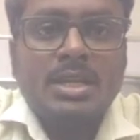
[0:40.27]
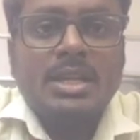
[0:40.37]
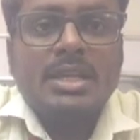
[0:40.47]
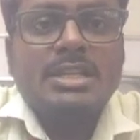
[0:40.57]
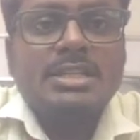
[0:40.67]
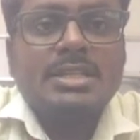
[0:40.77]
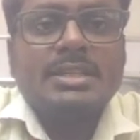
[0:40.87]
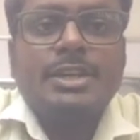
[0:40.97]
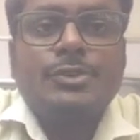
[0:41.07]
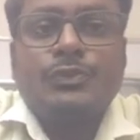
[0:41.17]
Intel
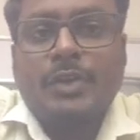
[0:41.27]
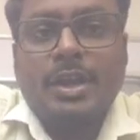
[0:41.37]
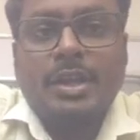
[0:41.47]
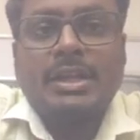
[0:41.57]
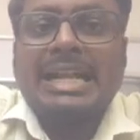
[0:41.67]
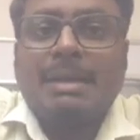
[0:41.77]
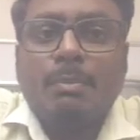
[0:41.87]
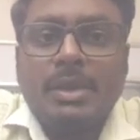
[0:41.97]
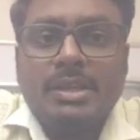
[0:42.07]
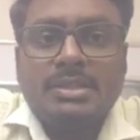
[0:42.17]
8259
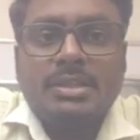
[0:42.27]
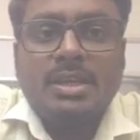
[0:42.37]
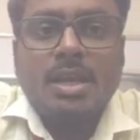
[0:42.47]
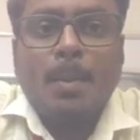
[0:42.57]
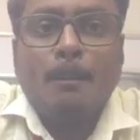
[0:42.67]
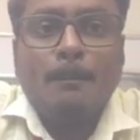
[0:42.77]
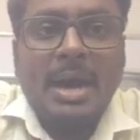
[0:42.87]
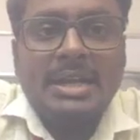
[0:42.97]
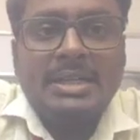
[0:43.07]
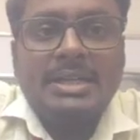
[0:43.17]
combines the
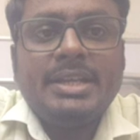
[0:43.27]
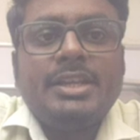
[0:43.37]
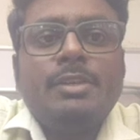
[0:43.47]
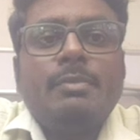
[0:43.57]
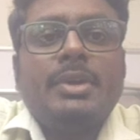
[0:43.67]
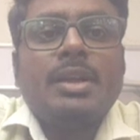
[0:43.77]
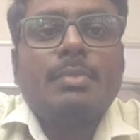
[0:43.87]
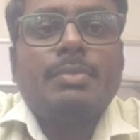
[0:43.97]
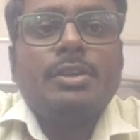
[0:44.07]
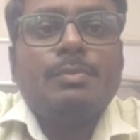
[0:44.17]
multi-interrupt
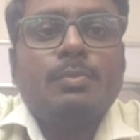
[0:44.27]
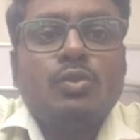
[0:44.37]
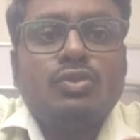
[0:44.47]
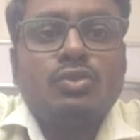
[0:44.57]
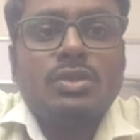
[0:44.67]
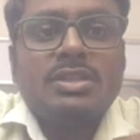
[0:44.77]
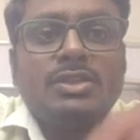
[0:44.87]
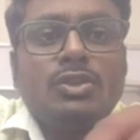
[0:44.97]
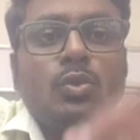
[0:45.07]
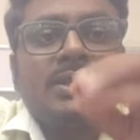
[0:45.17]
input sources
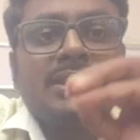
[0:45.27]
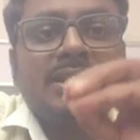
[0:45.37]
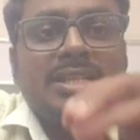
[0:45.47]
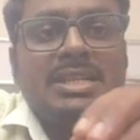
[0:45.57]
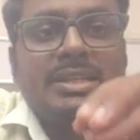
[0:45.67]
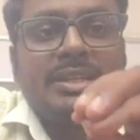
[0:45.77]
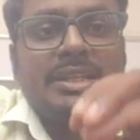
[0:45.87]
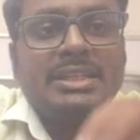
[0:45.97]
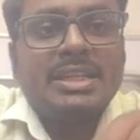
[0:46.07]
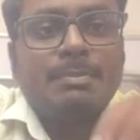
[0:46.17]
into a single
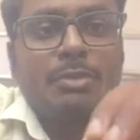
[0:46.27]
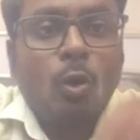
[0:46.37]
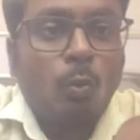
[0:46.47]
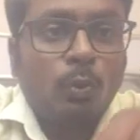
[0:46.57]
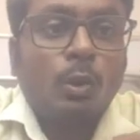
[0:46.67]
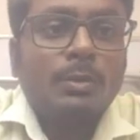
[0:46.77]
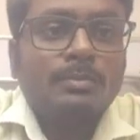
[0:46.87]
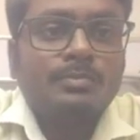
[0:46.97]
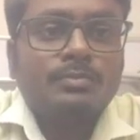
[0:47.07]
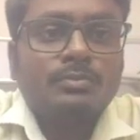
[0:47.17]
interrupt output.
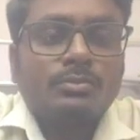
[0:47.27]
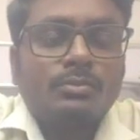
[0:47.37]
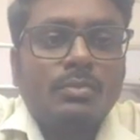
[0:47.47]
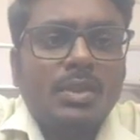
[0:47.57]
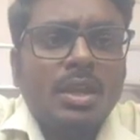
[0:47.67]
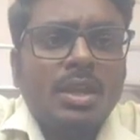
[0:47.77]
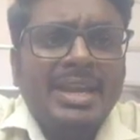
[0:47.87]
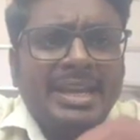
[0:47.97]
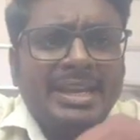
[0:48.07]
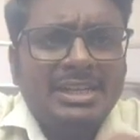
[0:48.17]

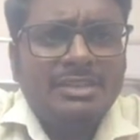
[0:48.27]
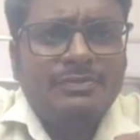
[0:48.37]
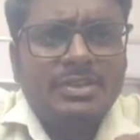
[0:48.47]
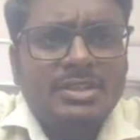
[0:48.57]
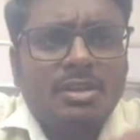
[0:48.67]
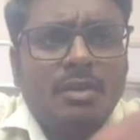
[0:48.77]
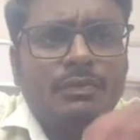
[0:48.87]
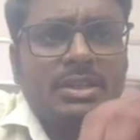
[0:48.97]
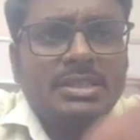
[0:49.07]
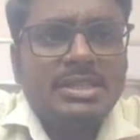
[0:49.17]
Interfacing of
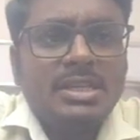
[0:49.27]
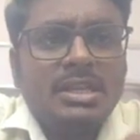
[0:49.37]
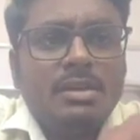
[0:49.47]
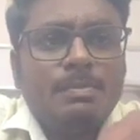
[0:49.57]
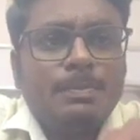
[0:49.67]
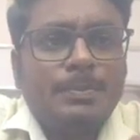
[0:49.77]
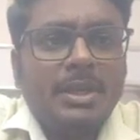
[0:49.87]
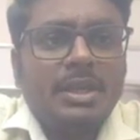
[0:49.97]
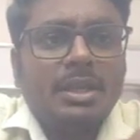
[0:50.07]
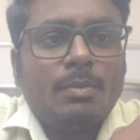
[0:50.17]
single PIC
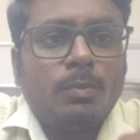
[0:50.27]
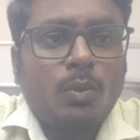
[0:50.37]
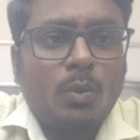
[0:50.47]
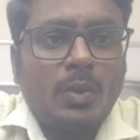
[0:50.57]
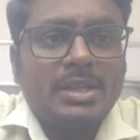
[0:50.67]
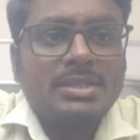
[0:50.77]
provides